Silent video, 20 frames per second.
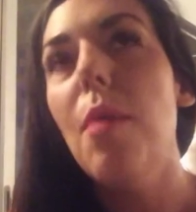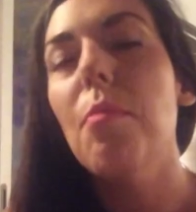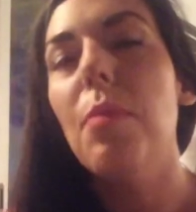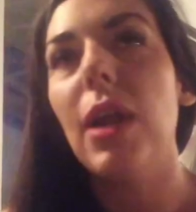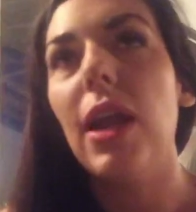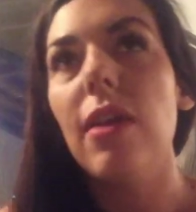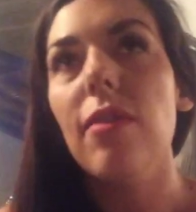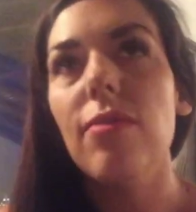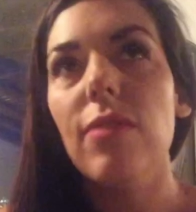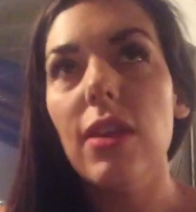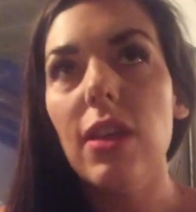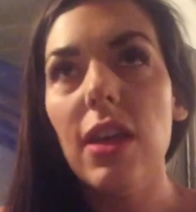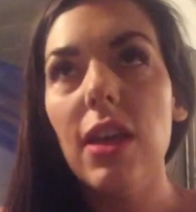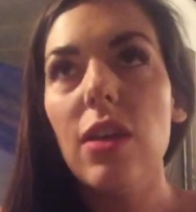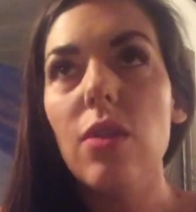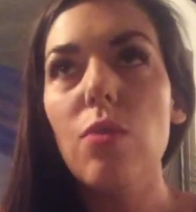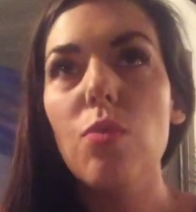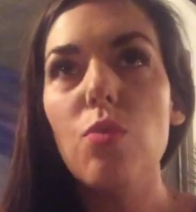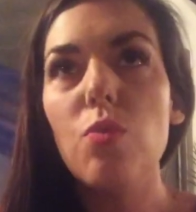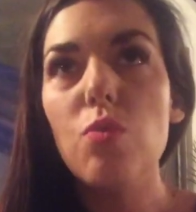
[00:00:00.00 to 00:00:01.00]
But I feel
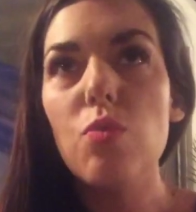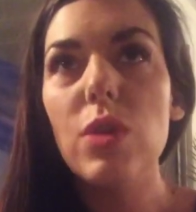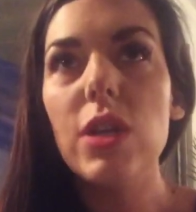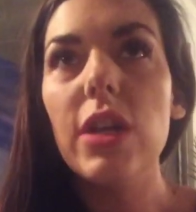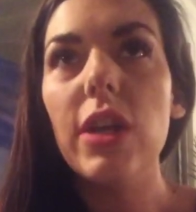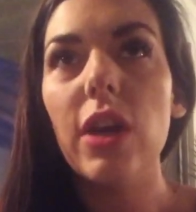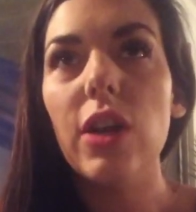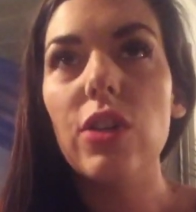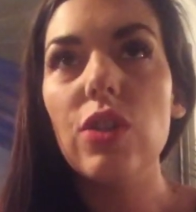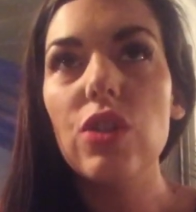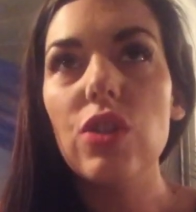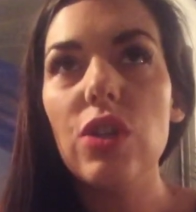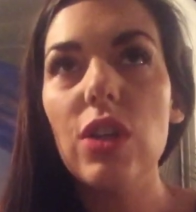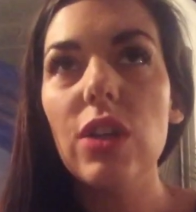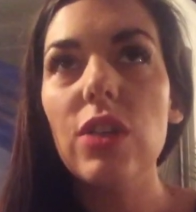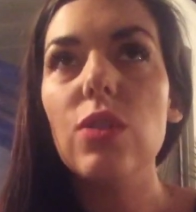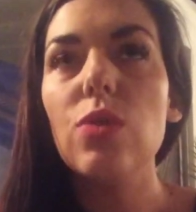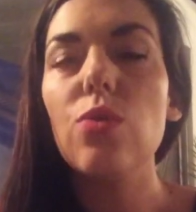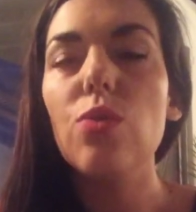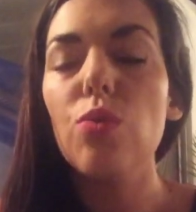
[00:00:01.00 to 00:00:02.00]
like we are
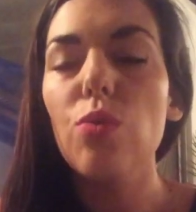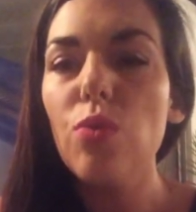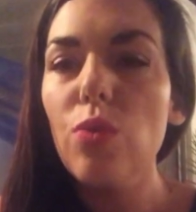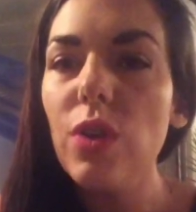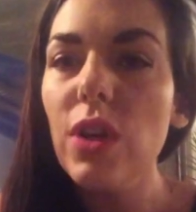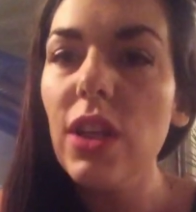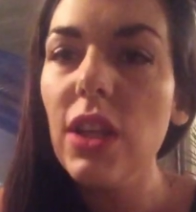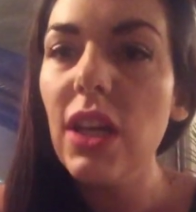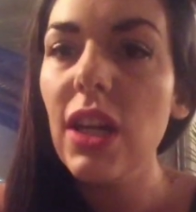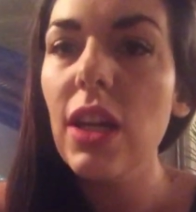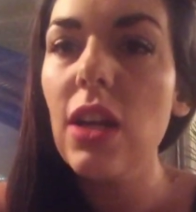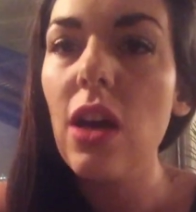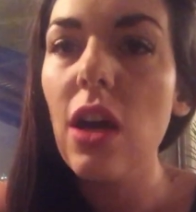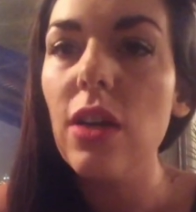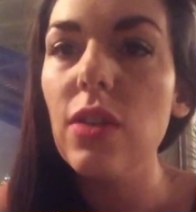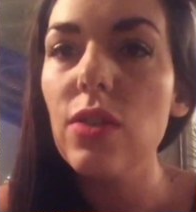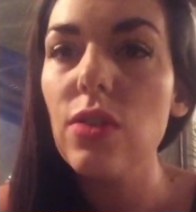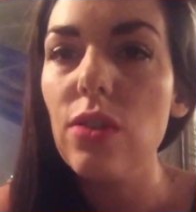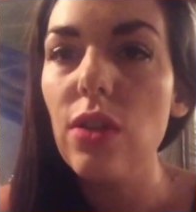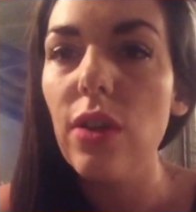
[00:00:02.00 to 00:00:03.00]
just really
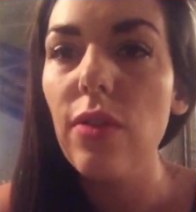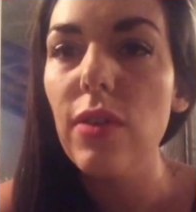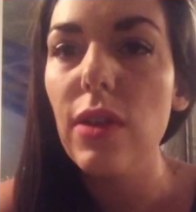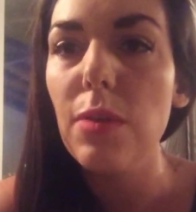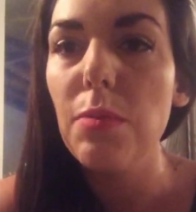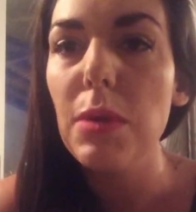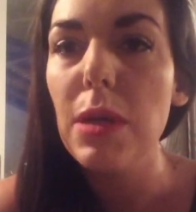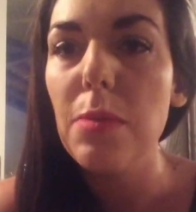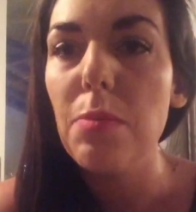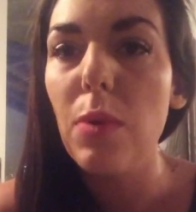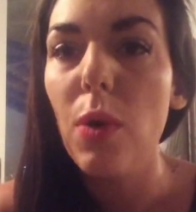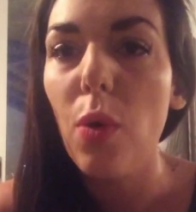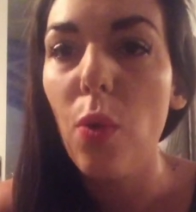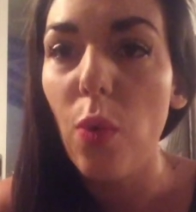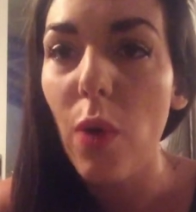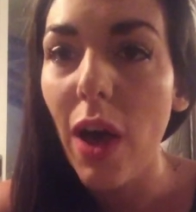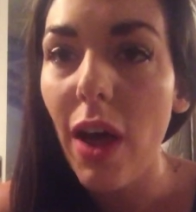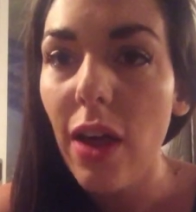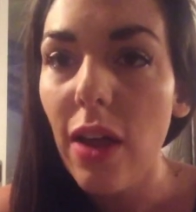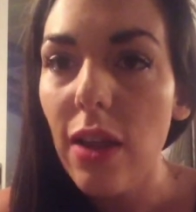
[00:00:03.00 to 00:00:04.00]
not serving people
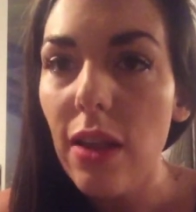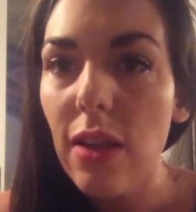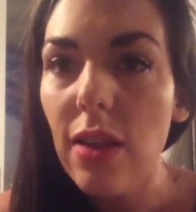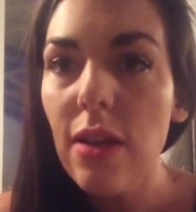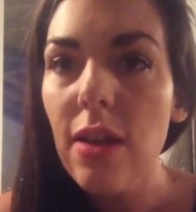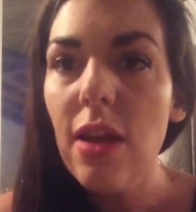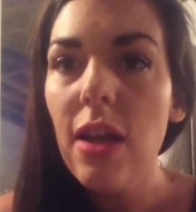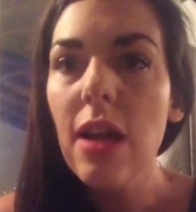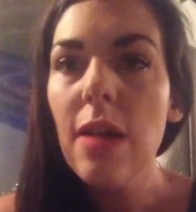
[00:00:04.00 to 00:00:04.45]
well.